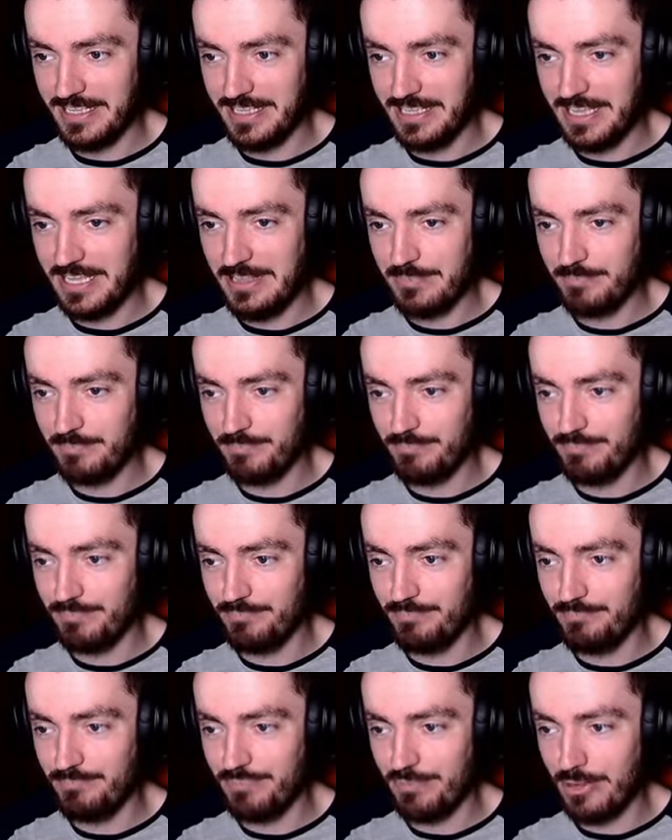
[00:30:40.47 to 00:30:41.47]
He's
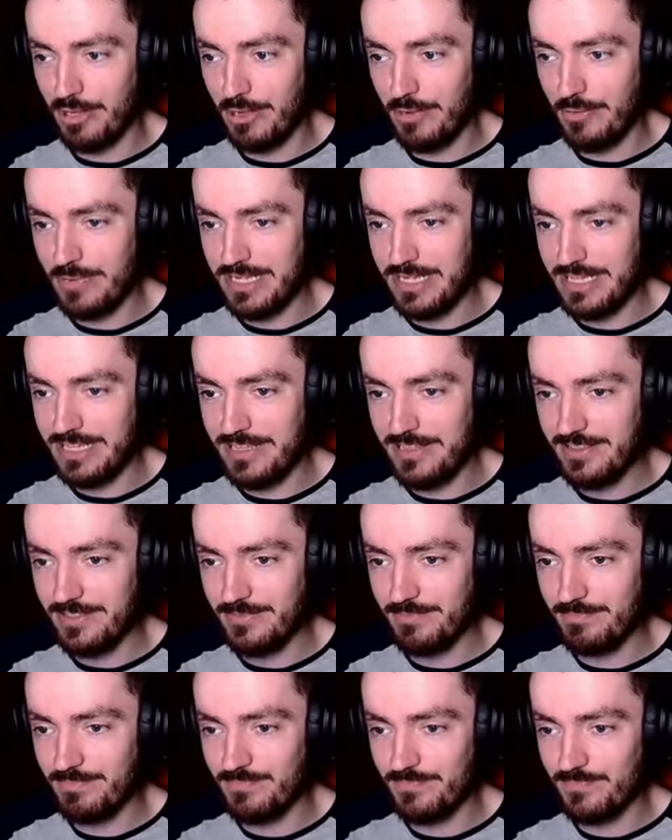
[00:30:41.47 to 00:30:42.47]
blowing his
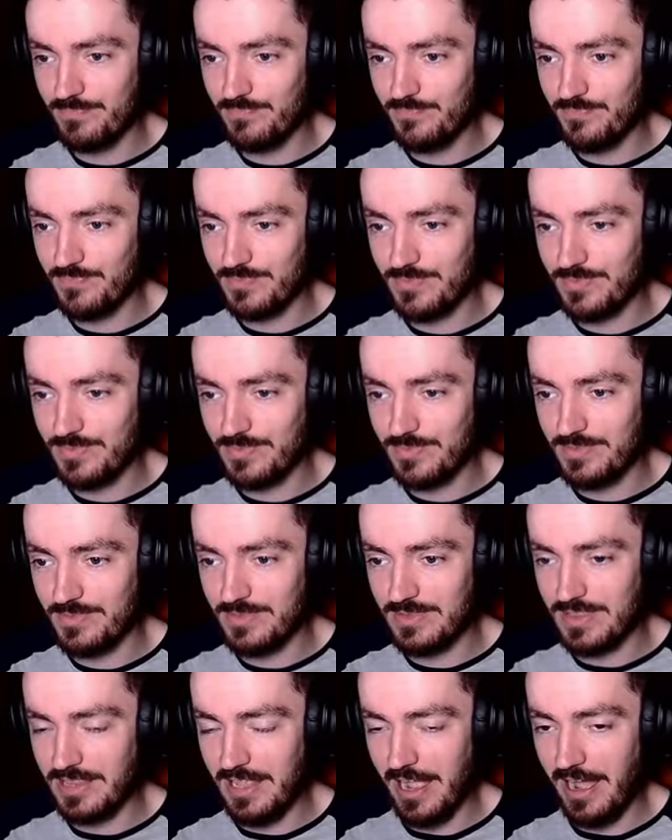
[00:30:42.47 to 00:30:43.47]

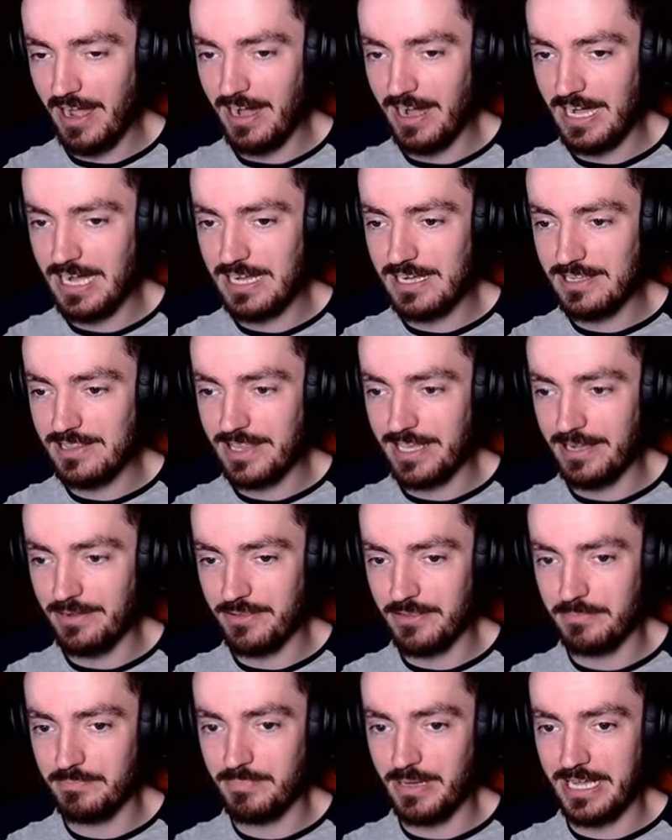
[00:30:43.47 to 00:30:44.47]
heart out
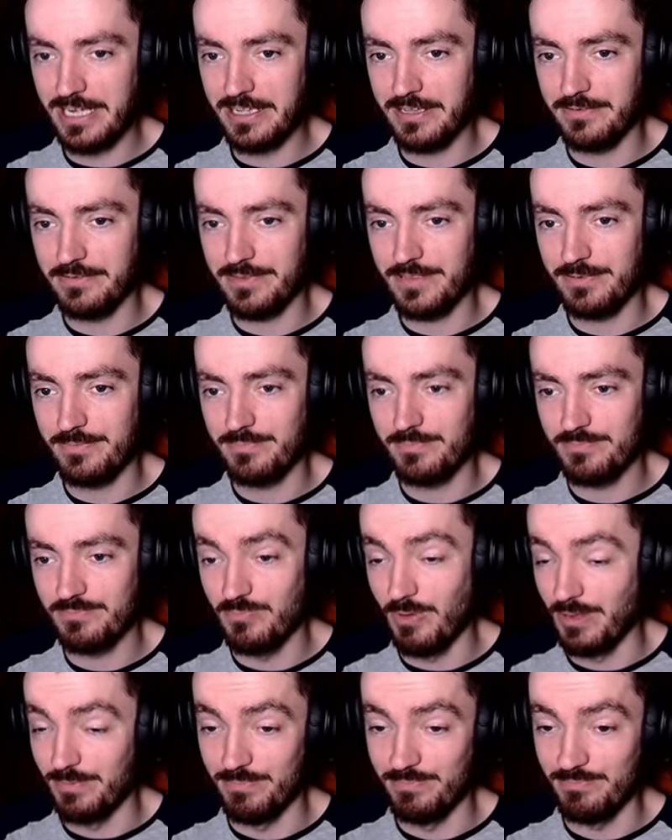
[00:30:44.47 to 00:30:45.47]
the back of his
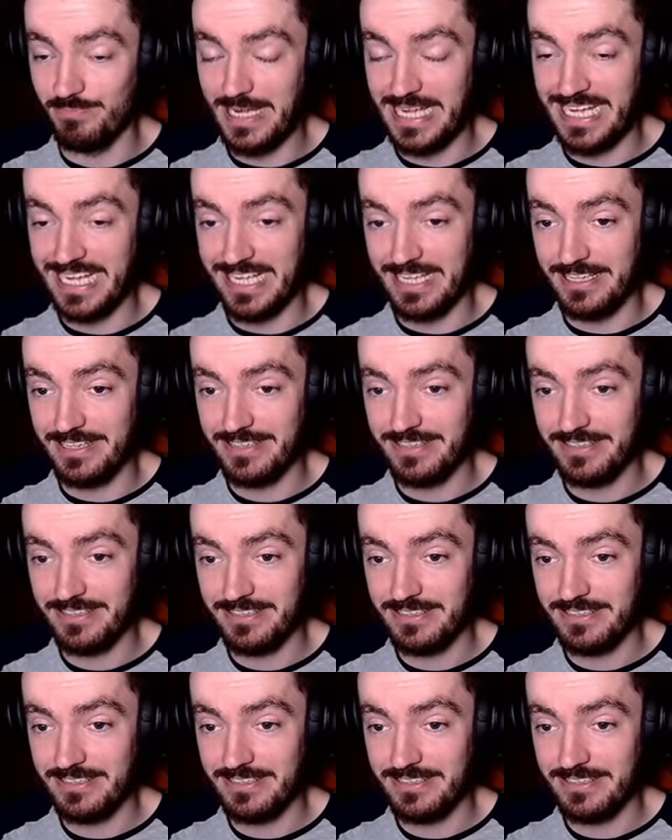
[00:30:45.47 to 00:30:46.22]
well, back.